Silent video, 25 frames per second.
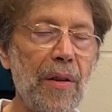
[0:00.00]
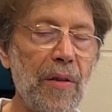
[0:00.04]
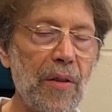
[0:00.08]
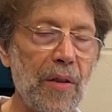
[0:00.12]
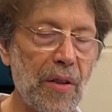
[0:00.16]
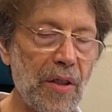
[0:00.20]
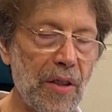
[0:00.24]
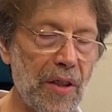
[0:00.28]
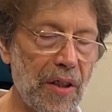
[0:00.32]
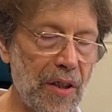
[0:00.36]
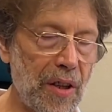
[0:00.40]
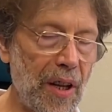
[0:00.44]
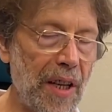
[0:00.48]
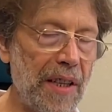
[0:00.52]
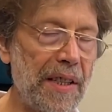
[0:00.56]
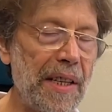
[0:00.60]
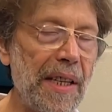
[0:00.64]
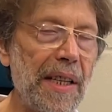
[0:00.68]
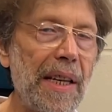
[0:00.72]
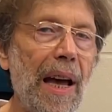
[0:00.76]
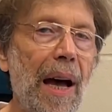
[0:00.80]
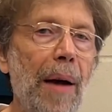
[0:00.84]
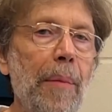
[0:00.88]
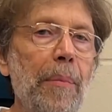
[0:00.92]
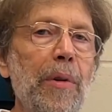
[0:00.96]

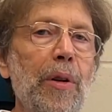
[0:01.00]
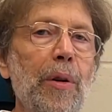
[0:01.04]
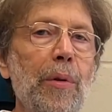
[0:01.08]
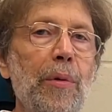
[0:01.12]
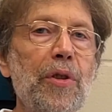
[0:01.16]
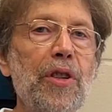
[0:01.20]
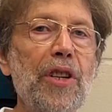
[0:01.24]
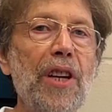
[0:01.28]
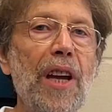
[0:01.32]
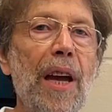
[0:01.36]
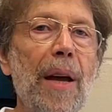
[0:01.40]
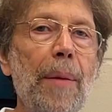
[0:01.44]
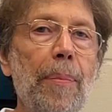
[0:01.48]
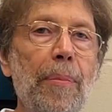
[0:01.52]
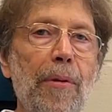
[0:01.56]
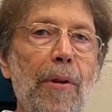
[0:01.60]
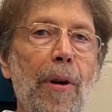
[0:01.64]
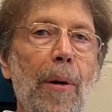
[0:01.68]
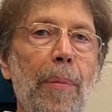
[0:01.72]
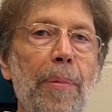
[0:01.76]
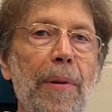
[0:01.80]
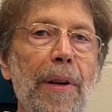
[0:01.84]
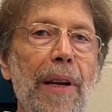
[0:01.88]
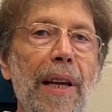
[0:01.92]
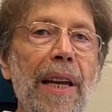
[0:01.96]
Setting up your chair
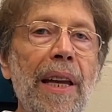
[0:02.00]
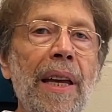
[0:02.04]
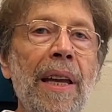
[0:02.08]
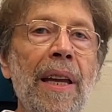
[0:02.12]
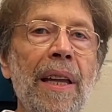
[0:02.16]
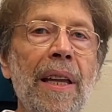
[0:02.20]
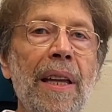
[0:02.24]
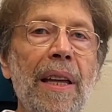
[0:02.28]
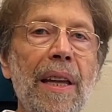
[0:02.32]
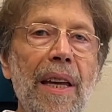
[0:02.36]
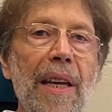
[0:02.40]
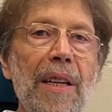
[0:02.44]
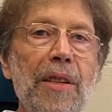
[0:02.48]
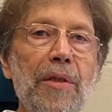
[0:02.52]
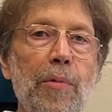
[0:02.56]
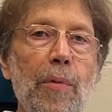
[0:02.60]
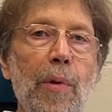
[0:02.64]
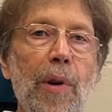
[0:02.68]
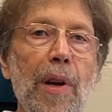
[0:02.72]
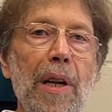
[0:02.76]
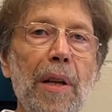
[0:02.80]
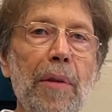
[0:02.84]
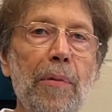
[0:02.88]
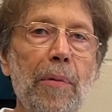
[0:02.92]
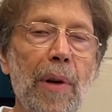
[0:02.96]
properly is
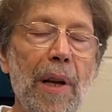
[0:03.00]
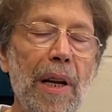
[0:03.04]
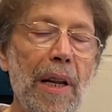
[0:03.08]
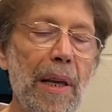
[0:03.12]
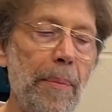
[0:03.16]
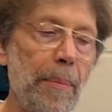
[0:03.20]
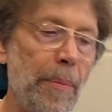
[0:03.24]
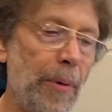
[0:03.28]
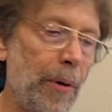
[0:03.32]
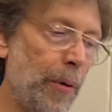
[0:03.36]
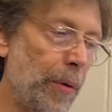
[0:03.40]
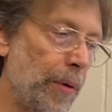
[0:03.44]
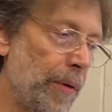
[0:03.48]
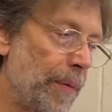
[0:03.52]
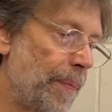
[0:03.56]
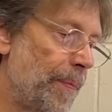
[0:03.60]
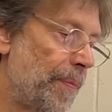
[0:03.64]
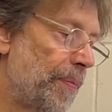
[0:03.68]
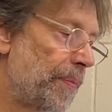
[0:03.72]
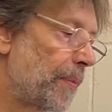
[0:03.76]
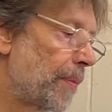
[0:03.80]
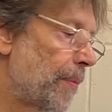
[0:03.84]
really, really important.